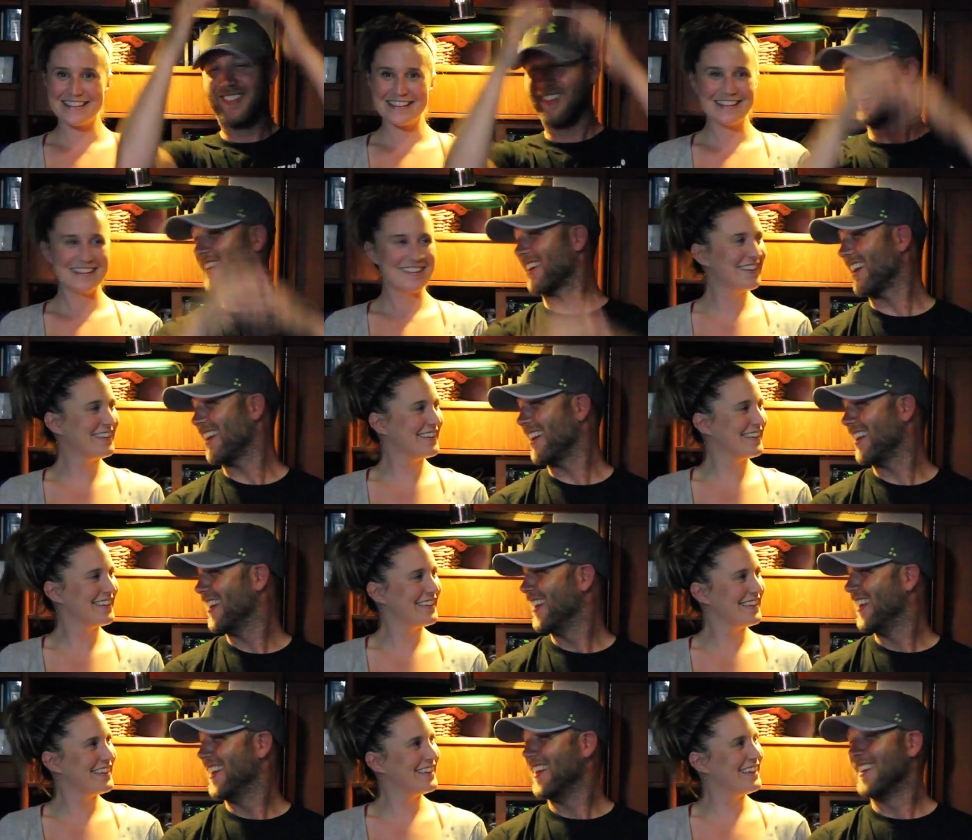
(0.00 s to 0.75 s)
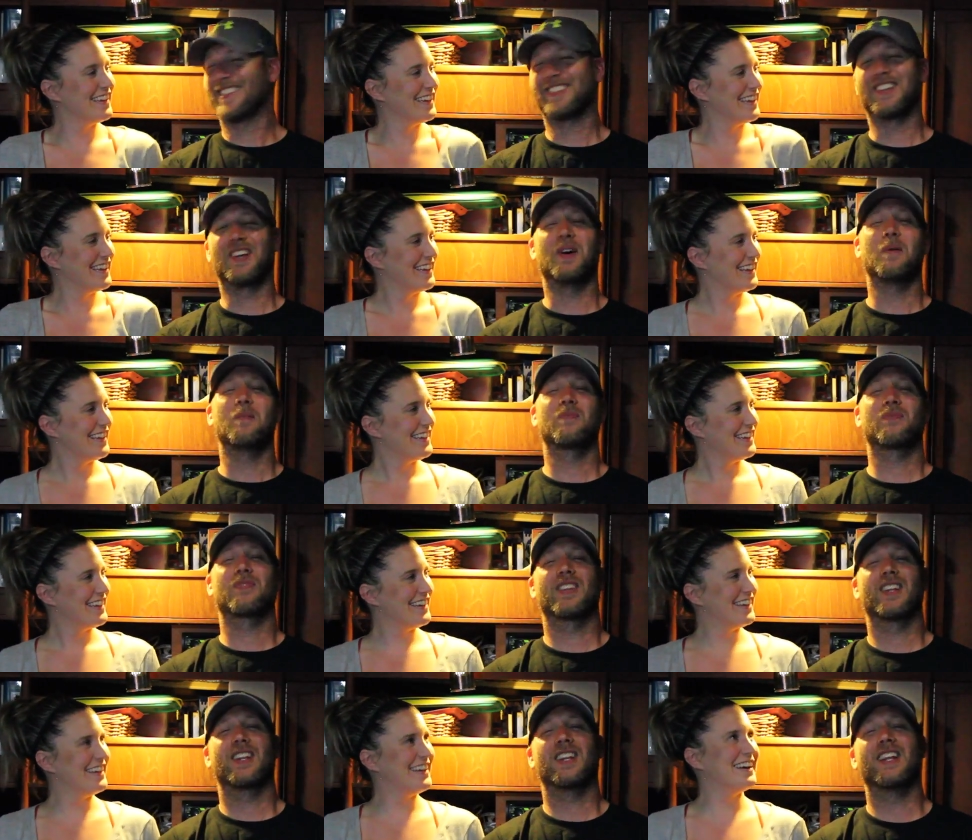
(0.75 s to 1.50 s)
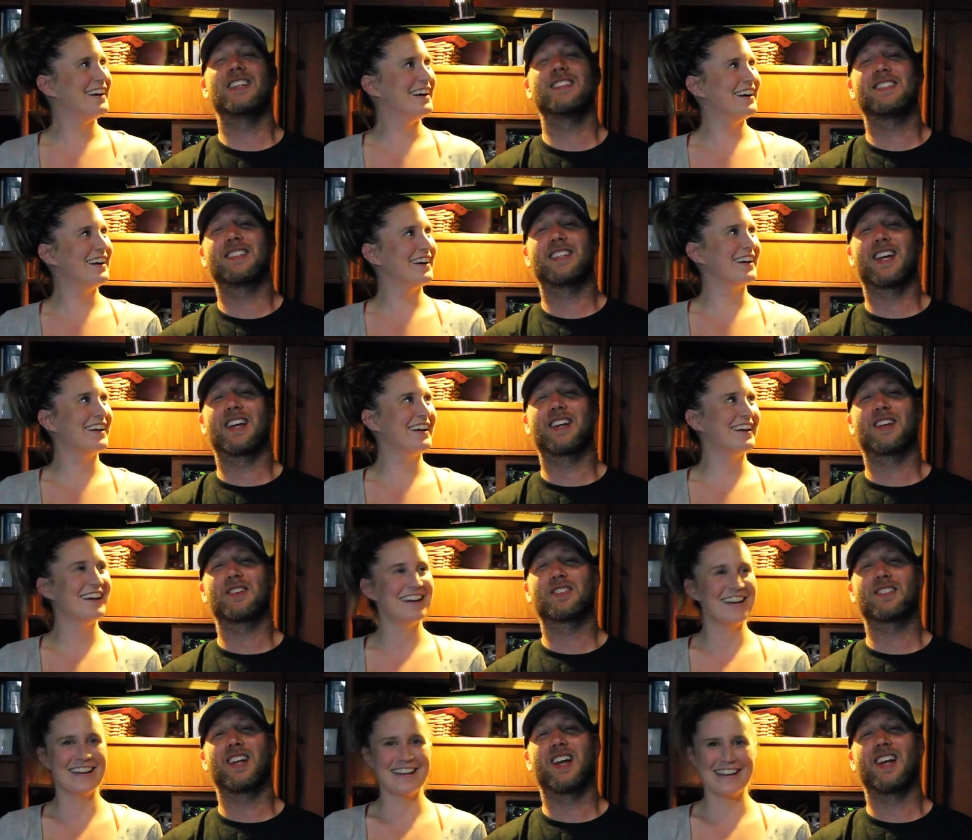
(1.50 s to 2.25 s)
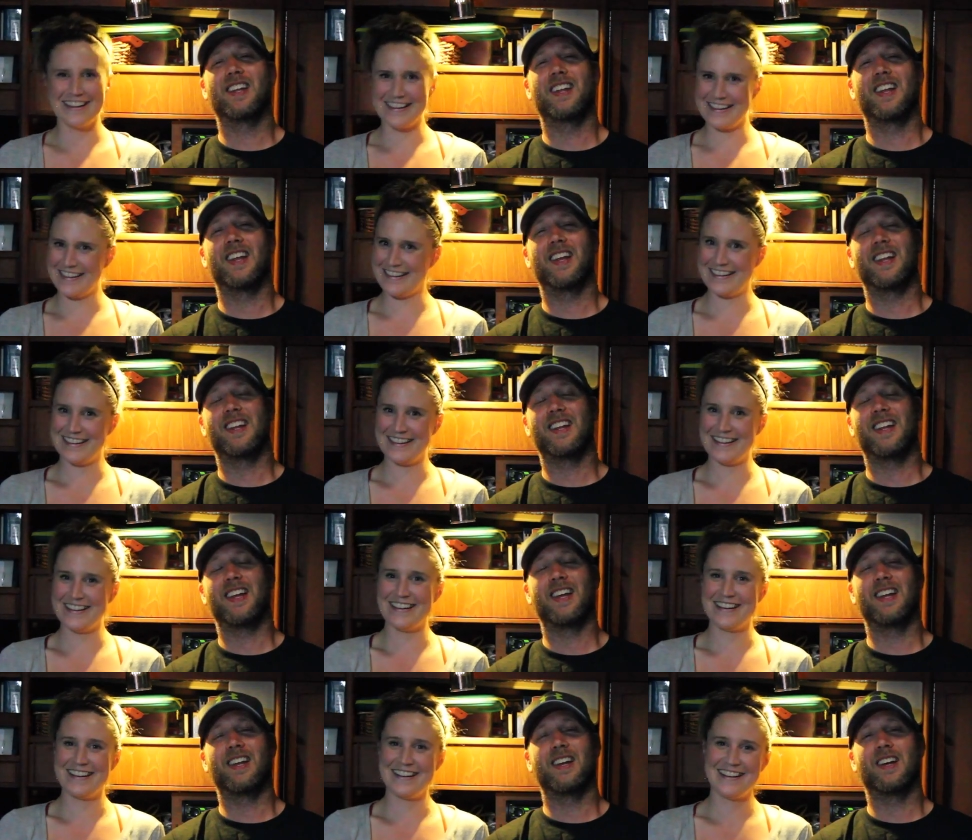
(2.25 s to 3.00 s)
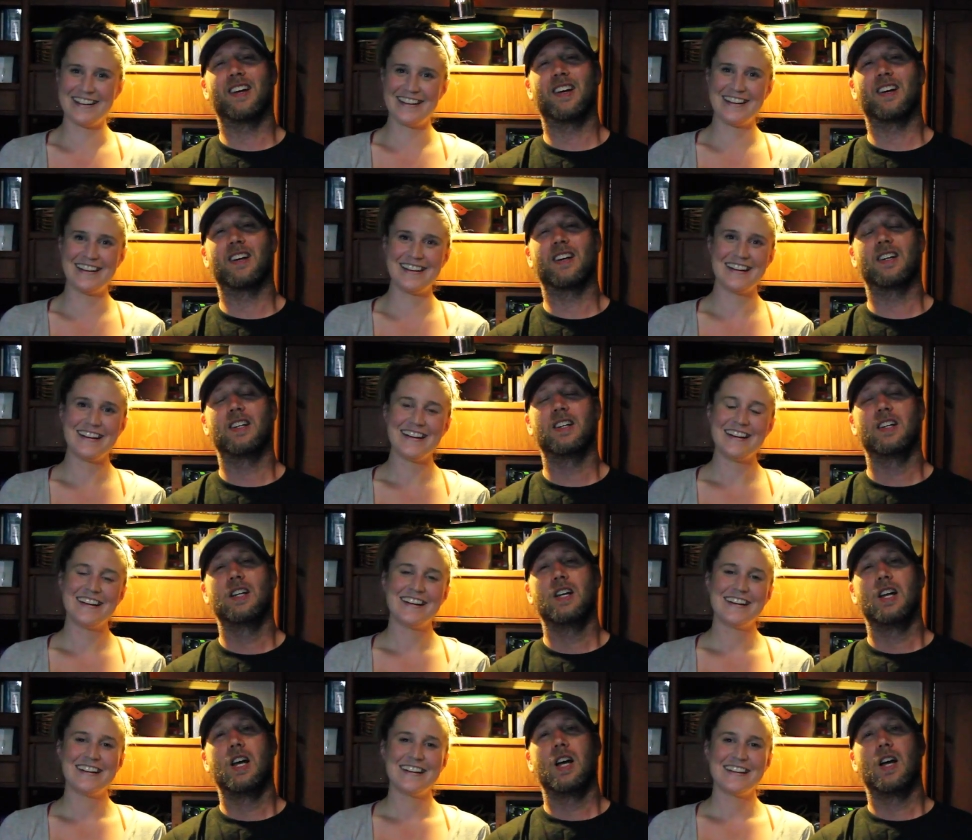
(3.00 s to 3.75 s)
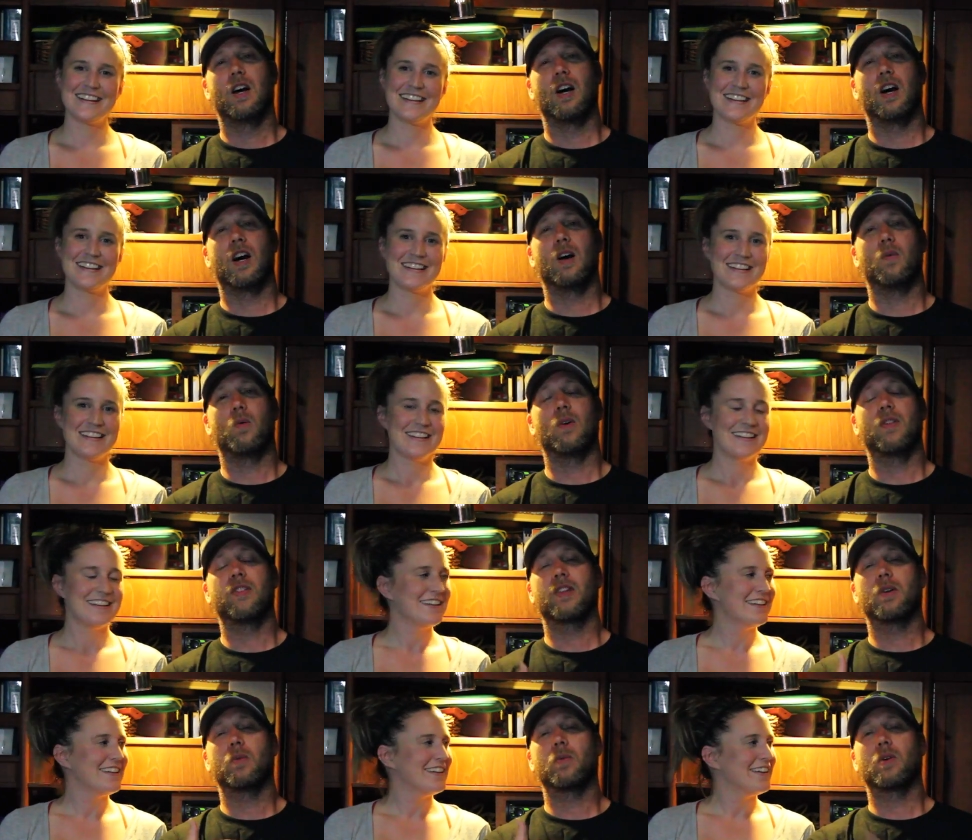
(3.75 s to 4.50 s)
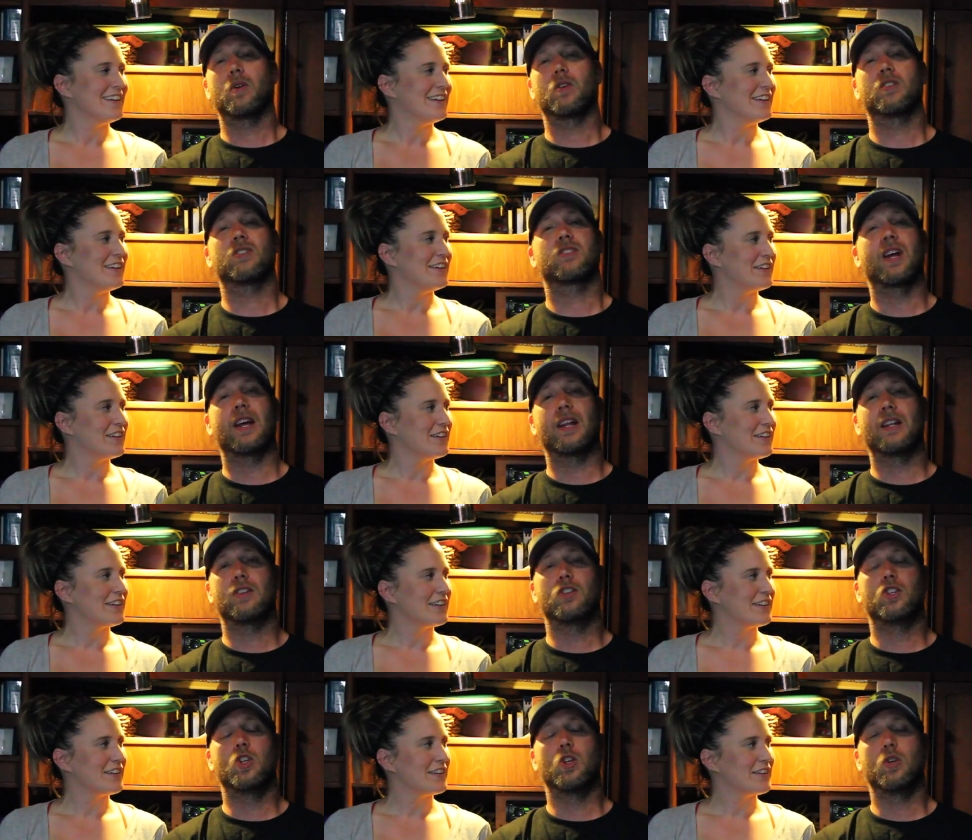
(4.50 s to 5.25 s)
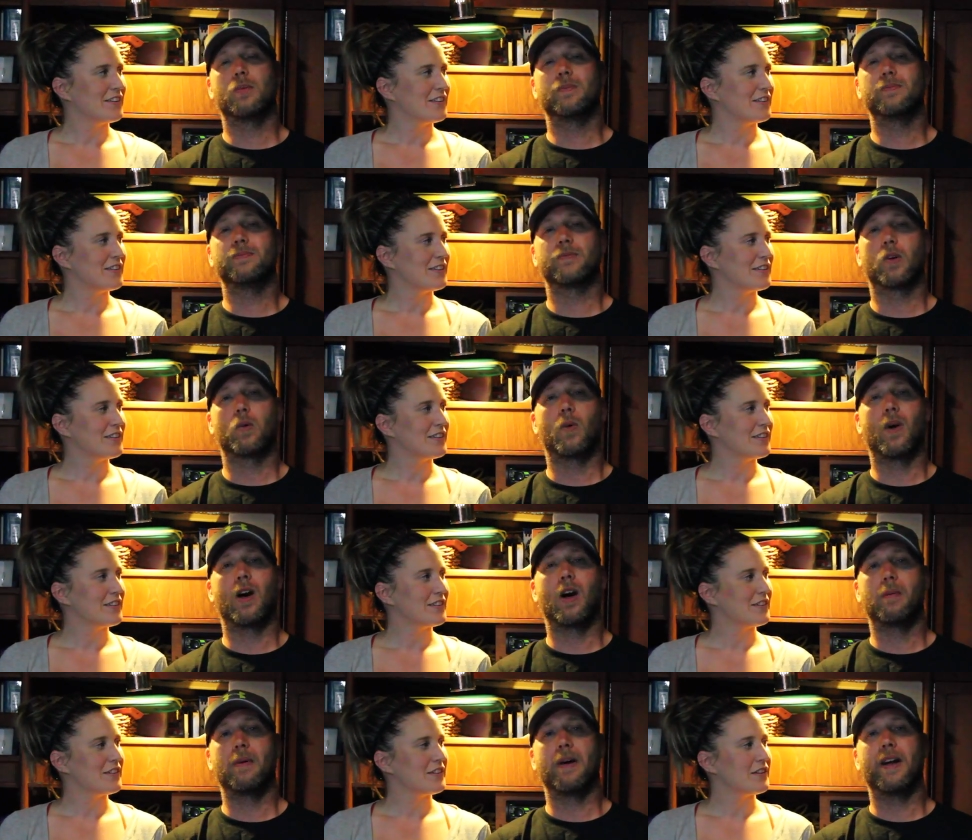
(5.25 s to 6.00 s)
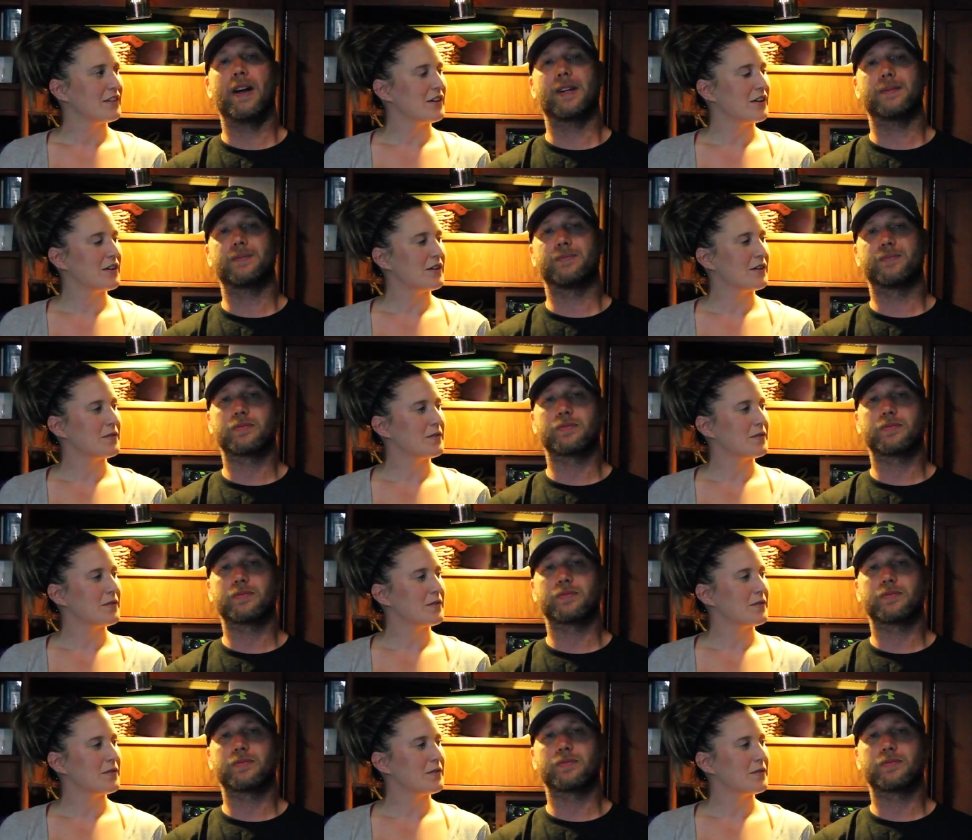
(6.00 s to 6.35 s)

Speaker 1: Okay, so lazygeckos.net, and one thing we decided to do a while back